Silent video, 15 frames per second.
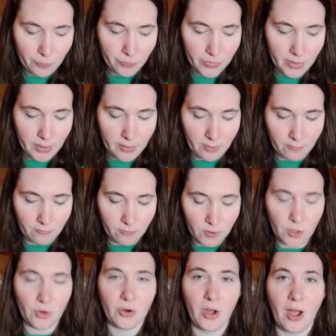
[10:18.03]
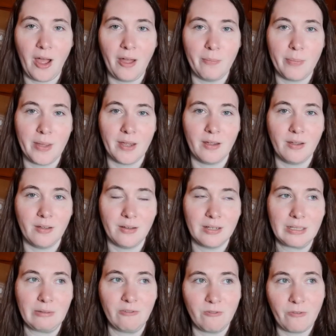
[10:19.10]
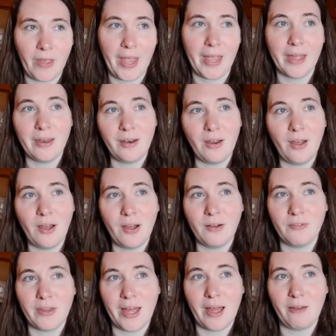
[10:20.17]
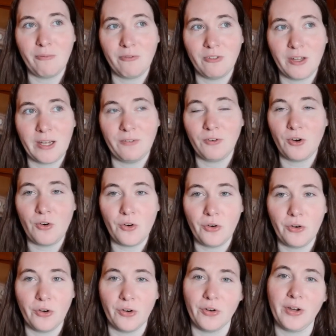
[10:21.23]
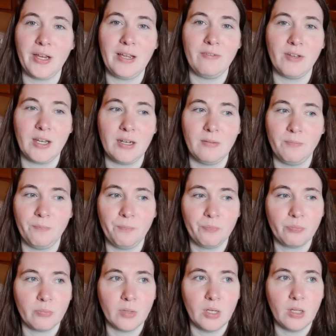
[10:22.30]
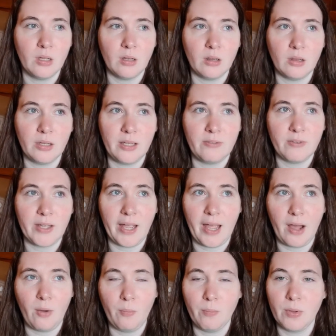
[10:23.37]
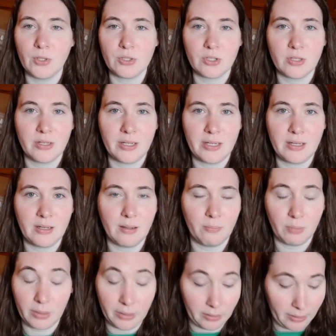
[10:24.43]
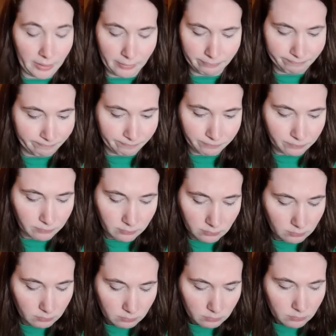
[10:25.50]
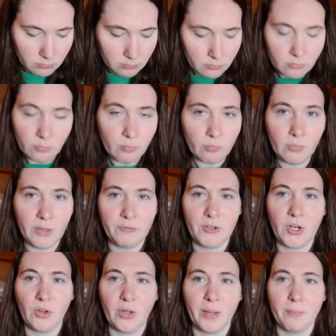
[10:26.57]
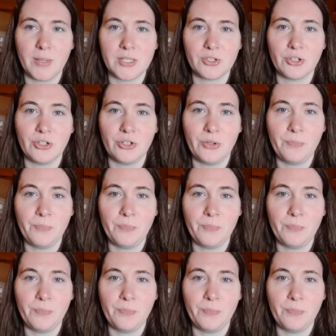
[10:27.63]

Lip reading: if you're not a big fan of that flavor, or even leave it out mostly completely if you don't like mustard.